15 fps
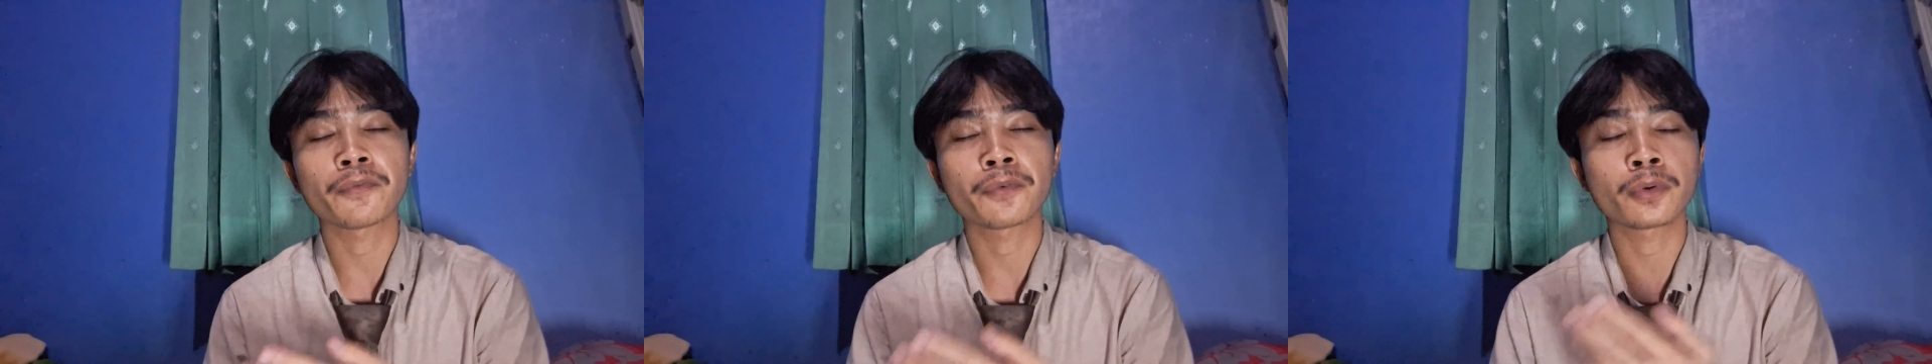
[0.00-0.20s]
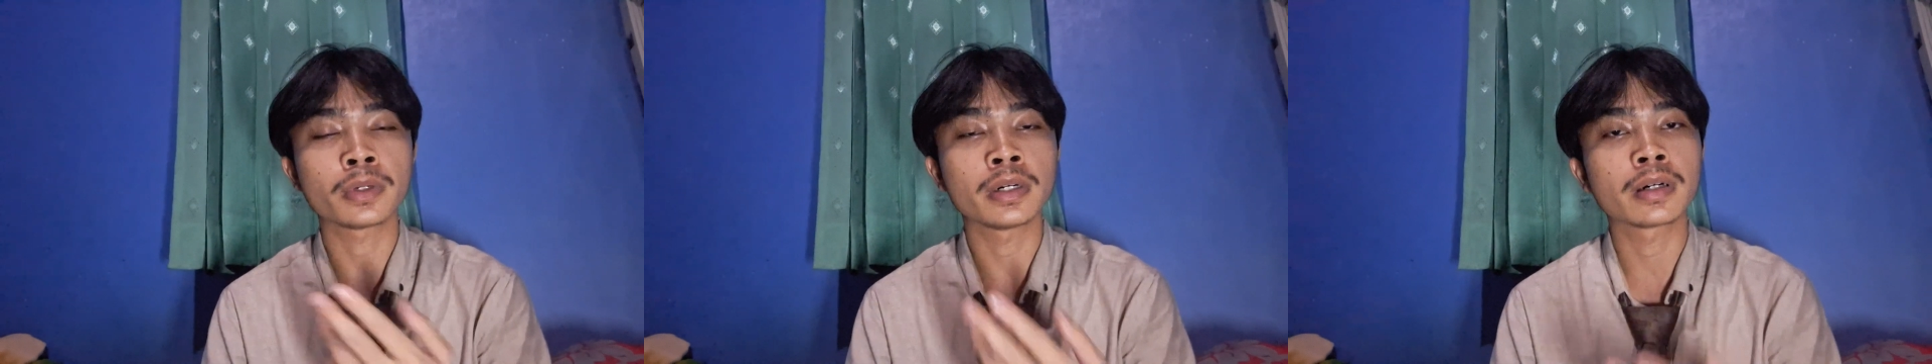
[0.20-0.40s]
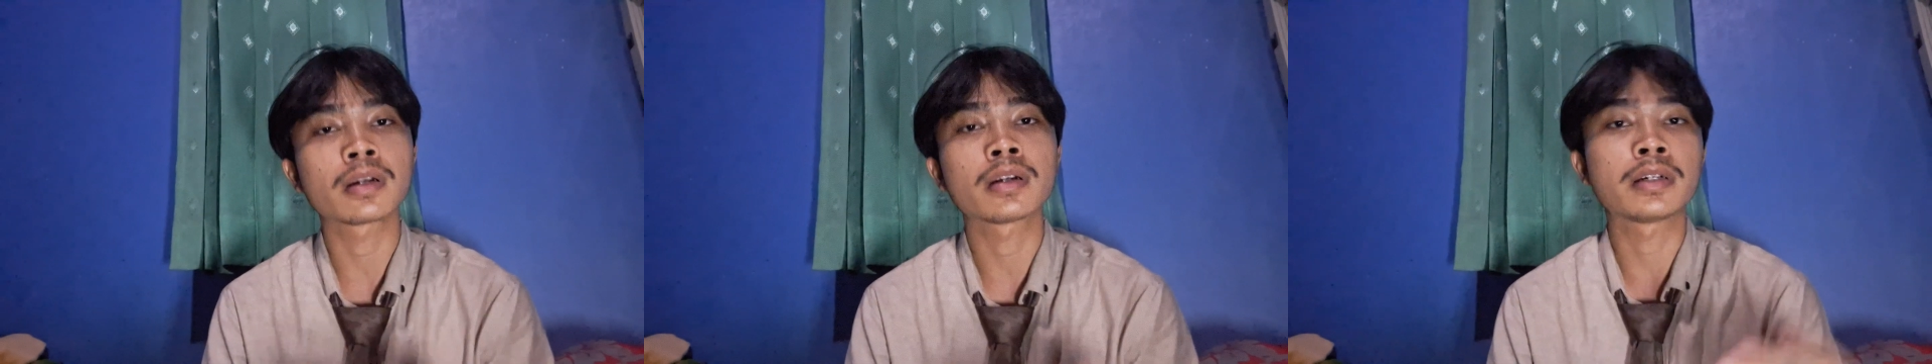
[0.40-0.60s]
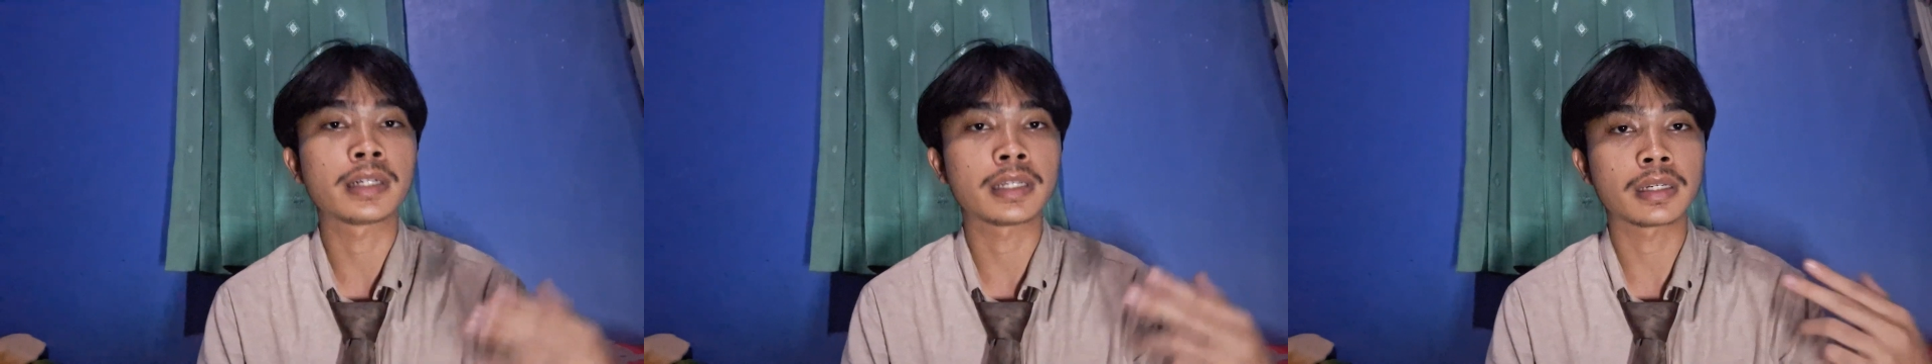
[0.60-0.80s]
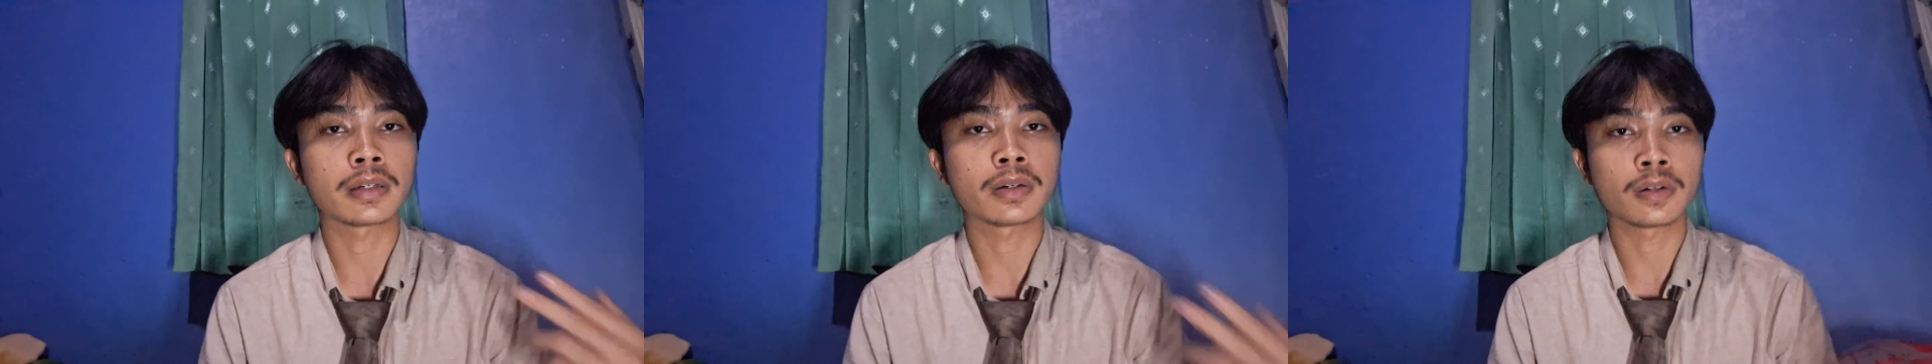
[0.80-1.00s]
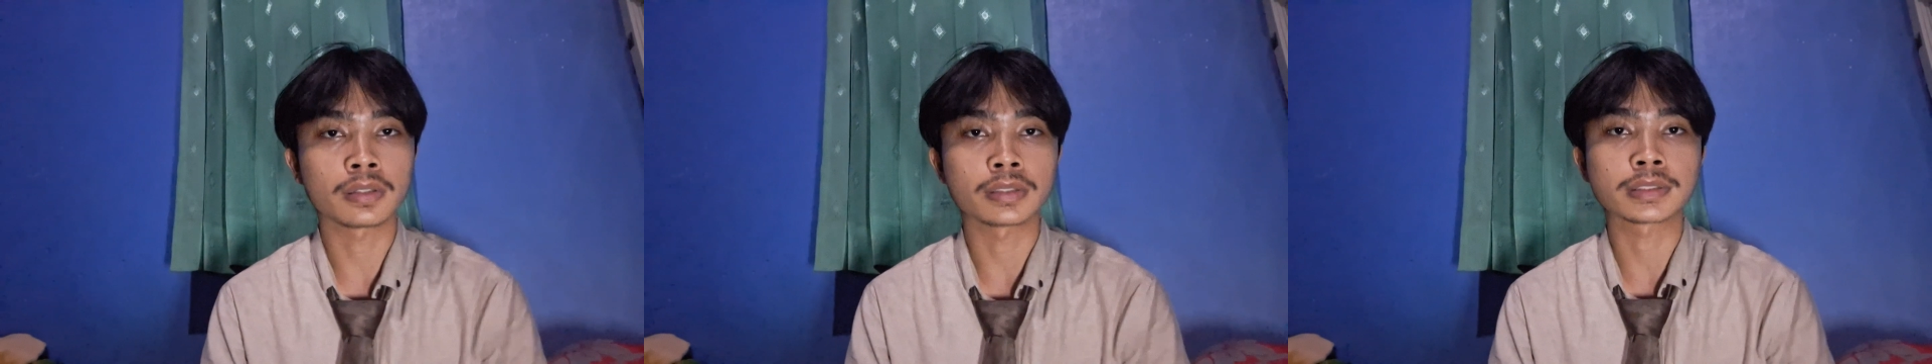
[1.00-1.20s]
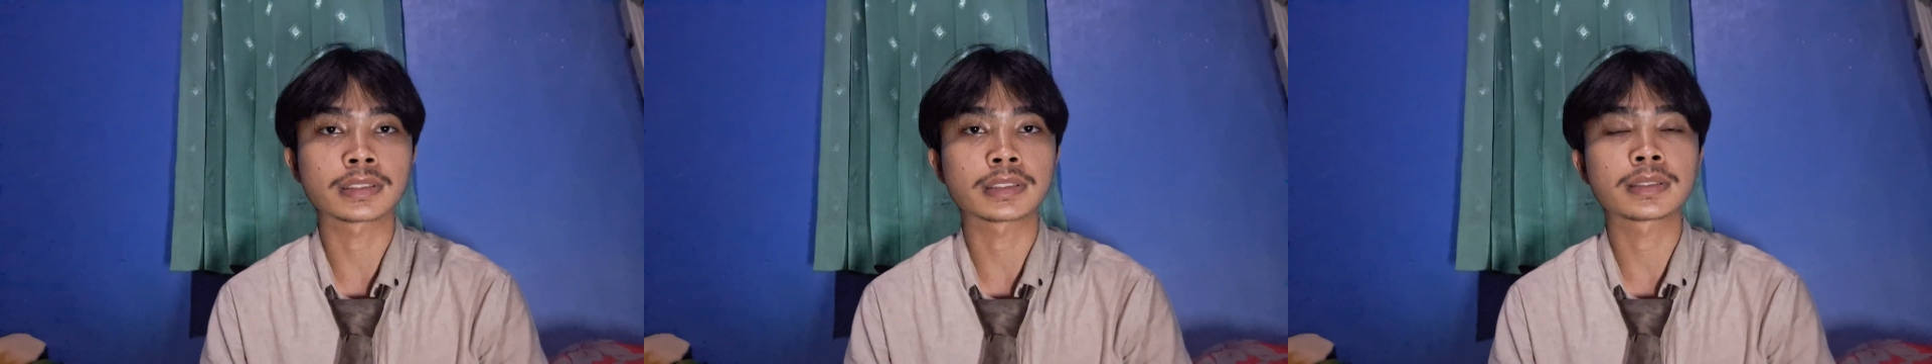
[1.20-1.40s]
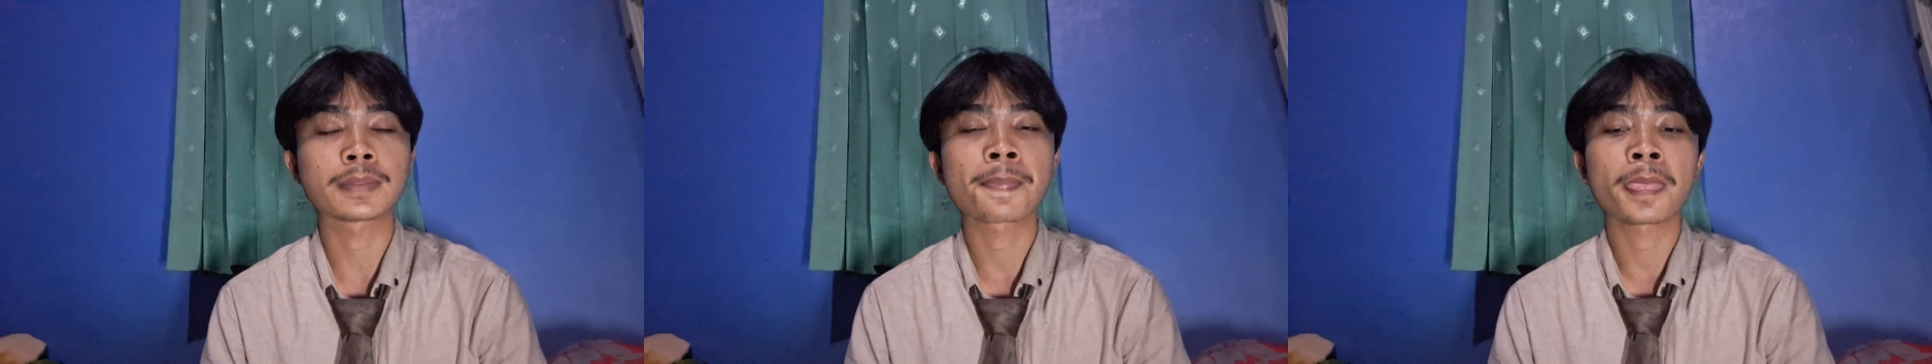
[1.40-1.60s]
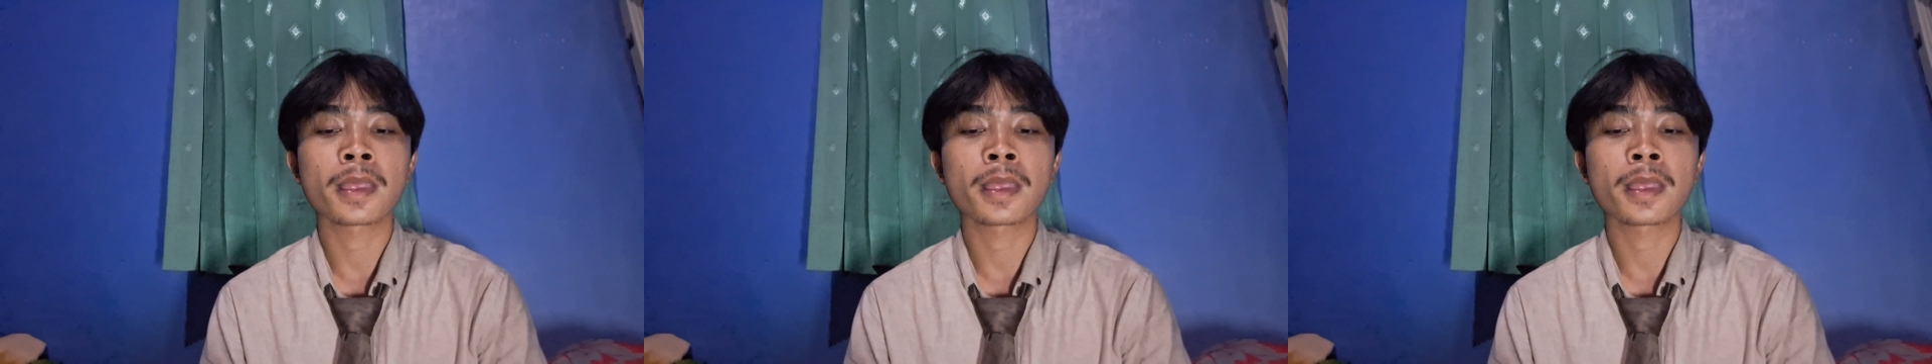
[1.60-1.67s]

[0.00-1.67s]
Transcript: further learning goals.